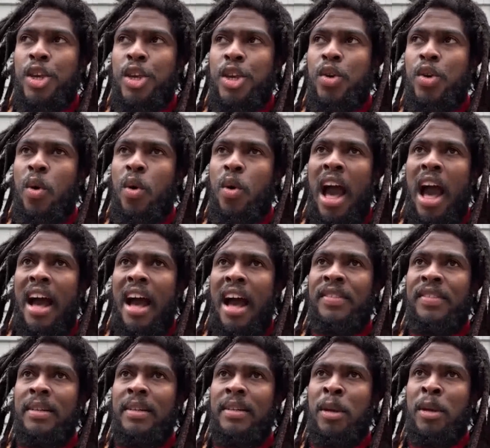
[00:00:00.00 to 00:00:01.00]
You
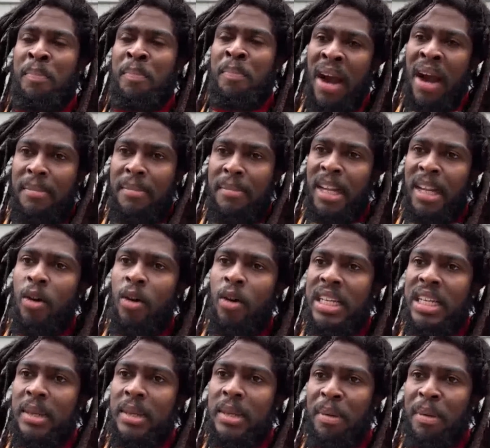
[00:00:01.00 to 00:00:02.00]
have the parliament.
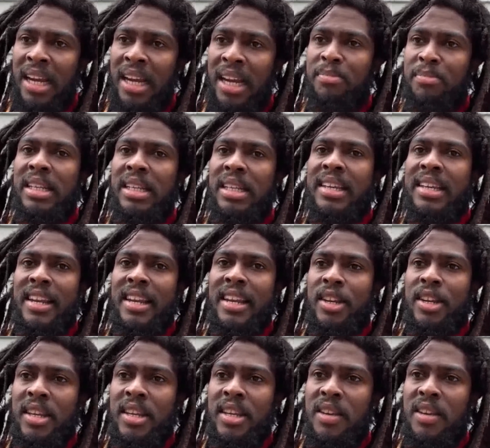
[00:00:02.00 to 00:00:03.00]
Only the parliament
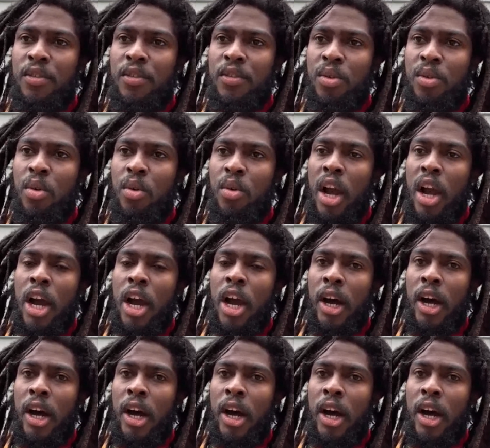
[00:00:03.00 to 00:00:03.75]
can give you